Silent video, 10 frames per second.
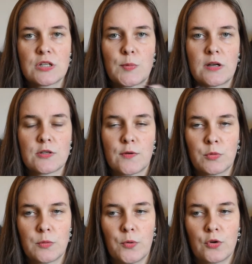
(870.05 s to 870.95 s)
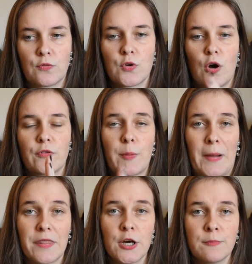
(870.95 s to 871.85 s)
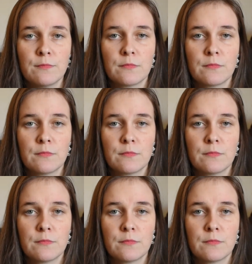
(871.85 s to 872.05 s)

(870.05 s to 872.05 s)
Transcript: this one is from the point of view of the mother.